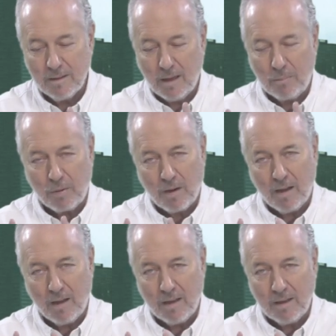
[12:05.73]
a
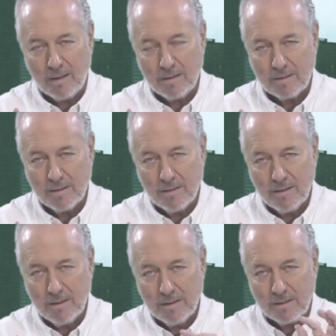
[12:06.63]
prize.
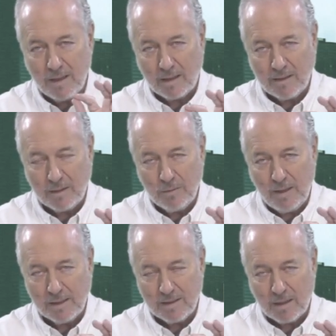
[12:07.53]
Si añado un
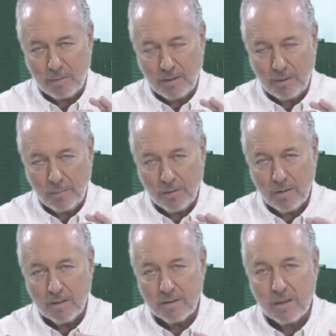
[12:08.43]
S al principio,
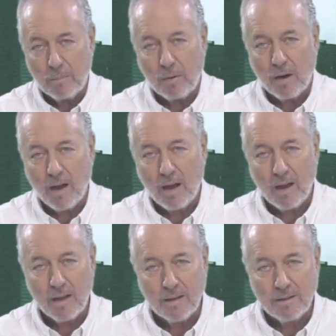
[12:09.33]

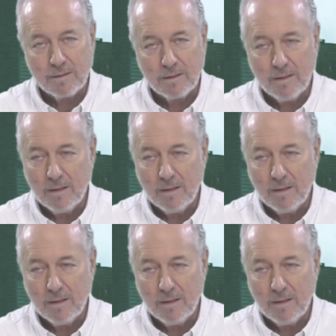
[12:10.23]
surprise,